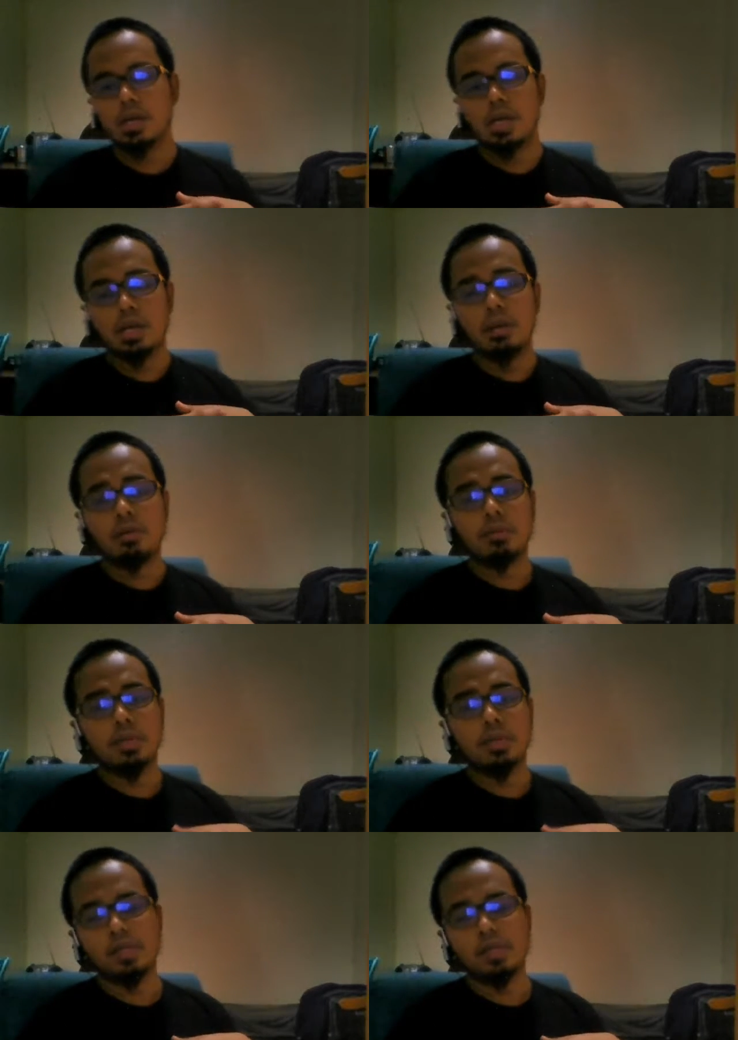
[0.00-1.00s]
In the
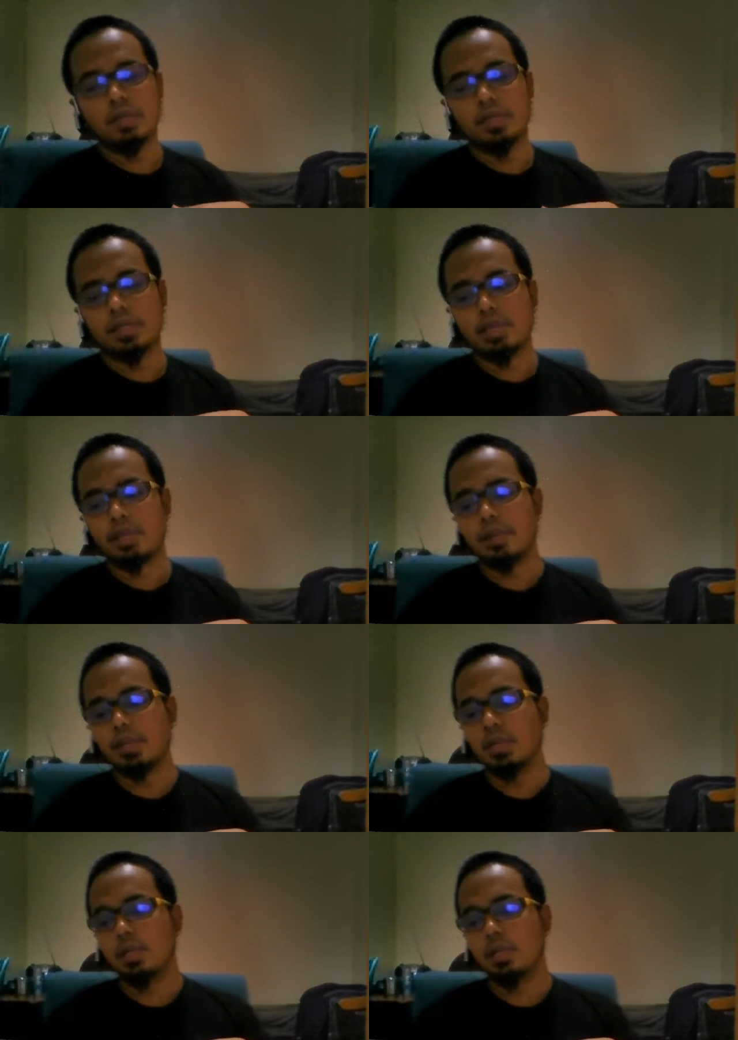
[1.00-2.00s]
normal FSH
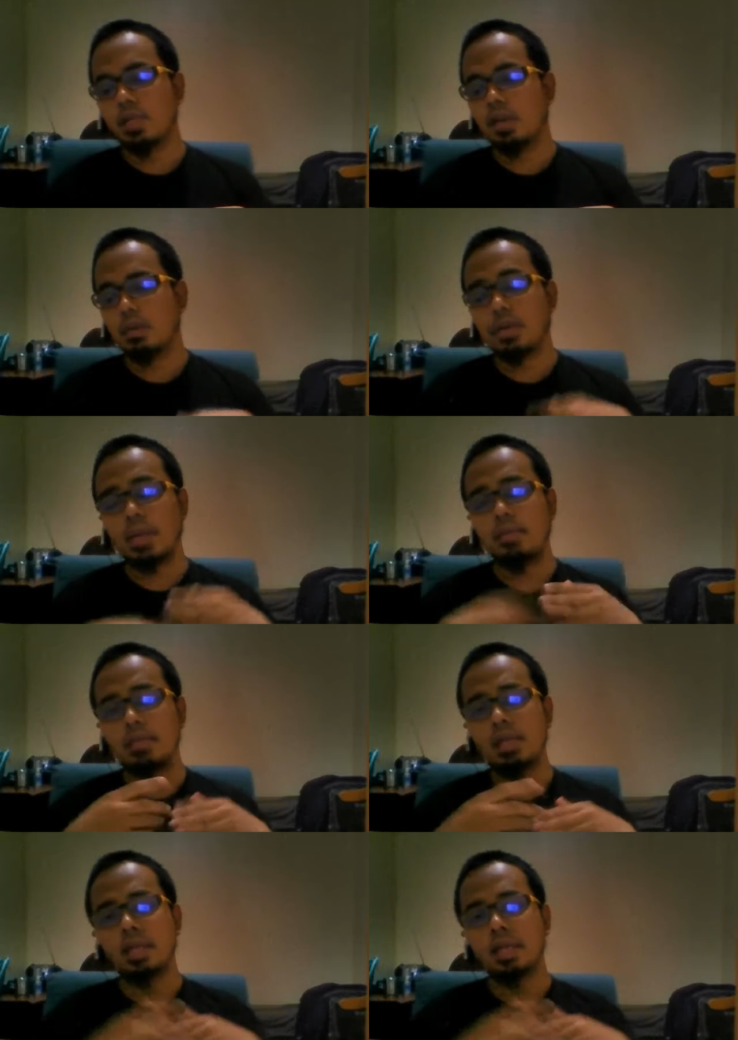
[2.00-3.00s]
level, we can
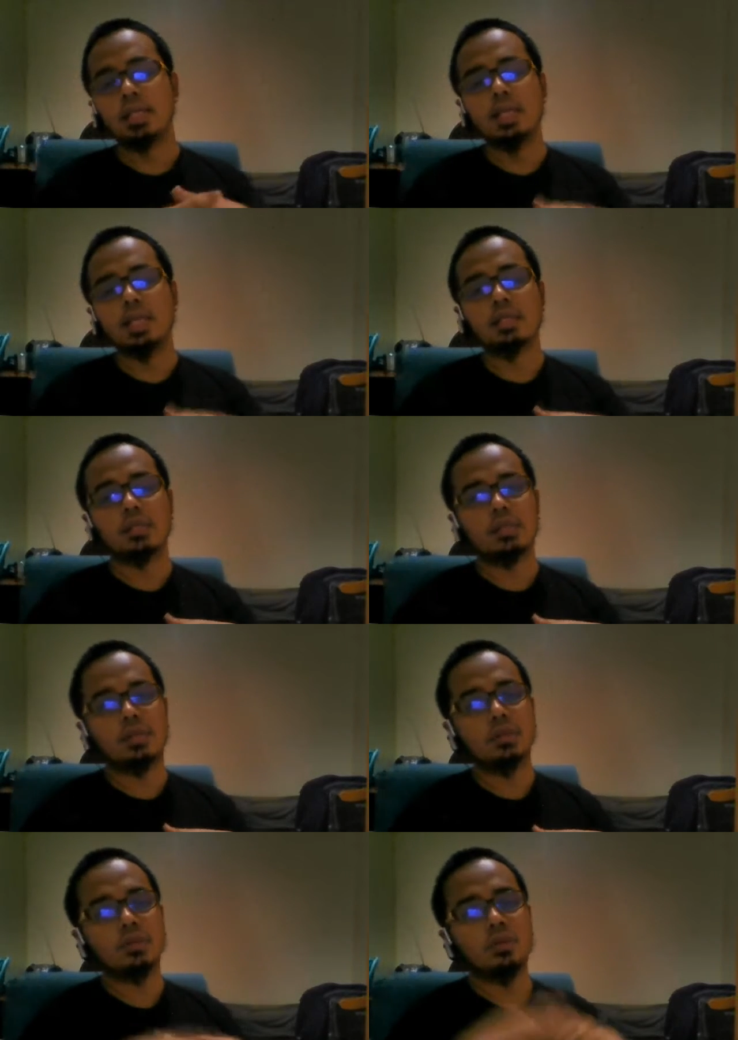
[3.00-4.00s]
take the
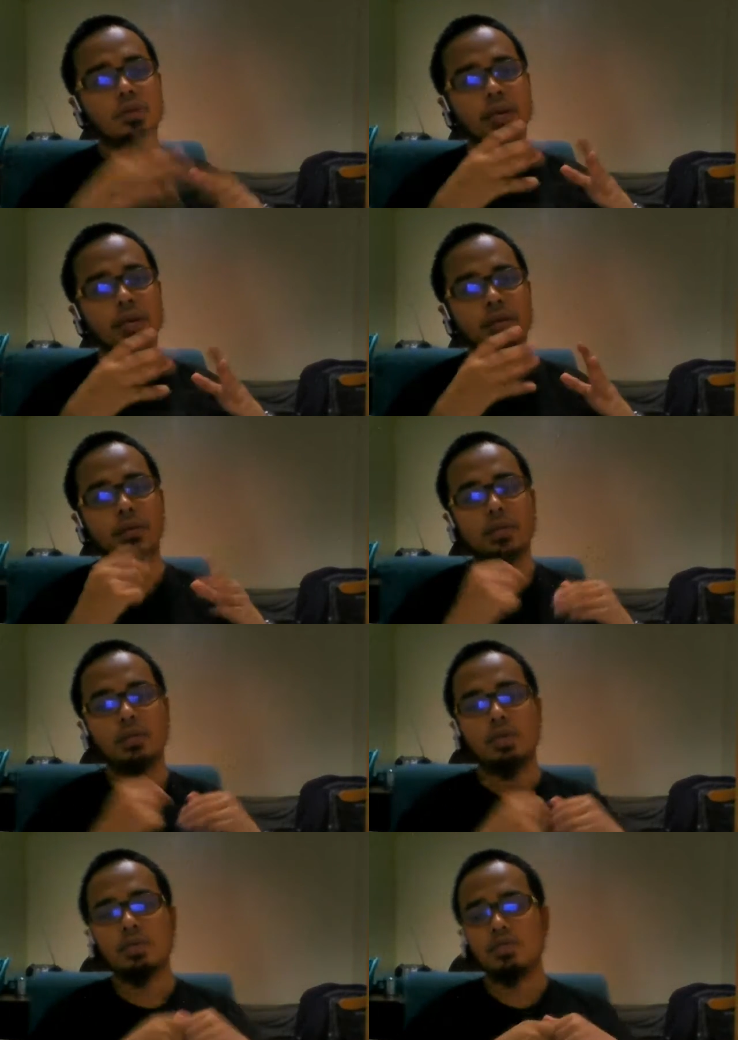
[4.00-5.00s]
testosterone to look any
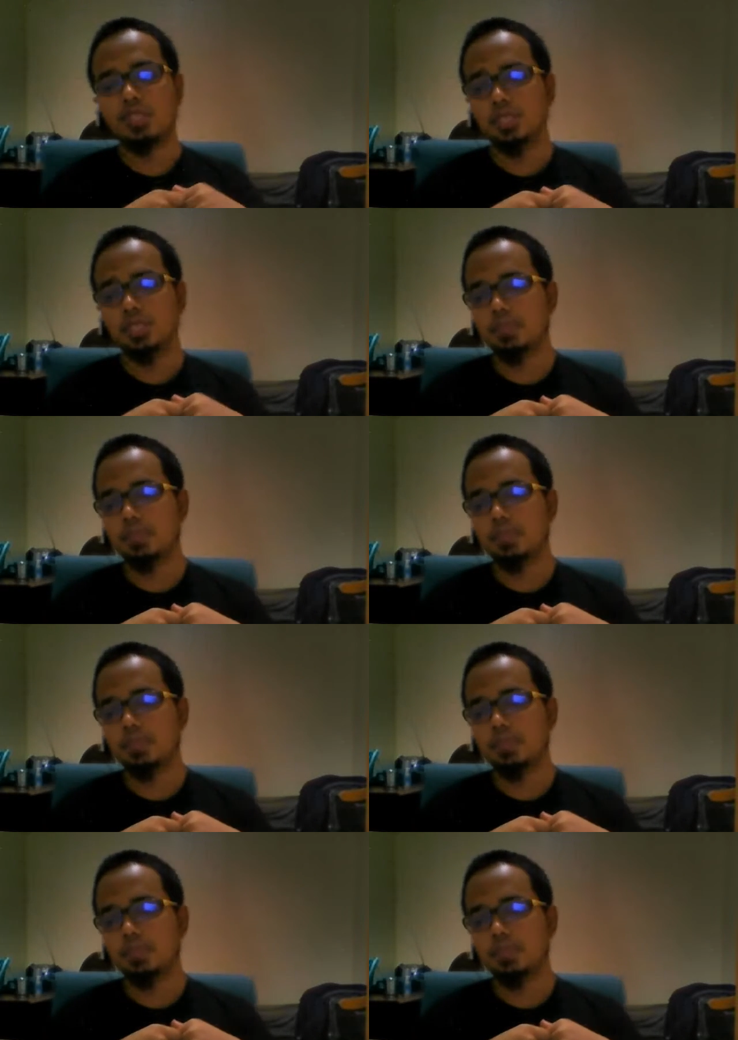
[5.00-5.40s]
PCOS feature.